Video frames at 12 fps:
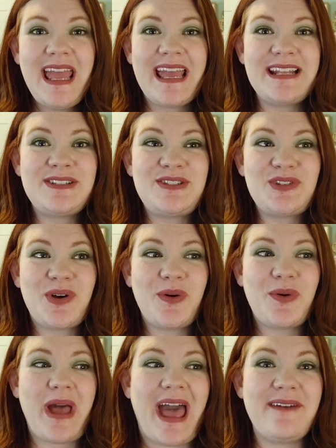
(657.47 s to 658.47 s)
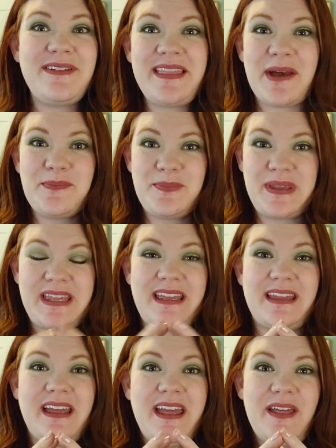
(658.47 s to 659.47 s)
And so having that
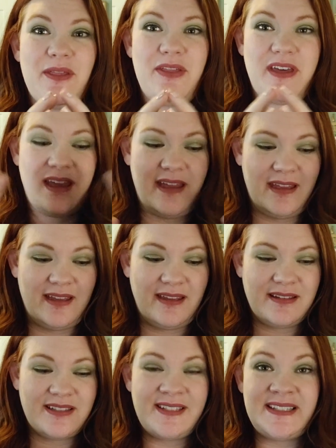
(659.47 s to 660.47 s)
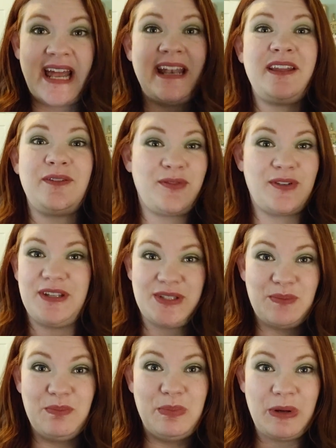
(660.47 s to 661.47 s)
be the setting for this
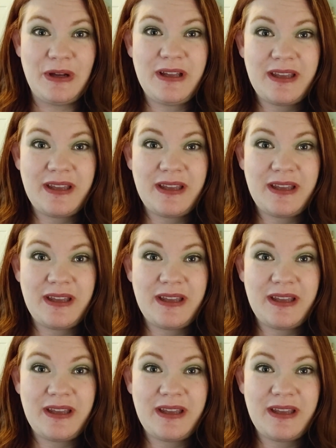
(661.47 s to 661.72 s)
book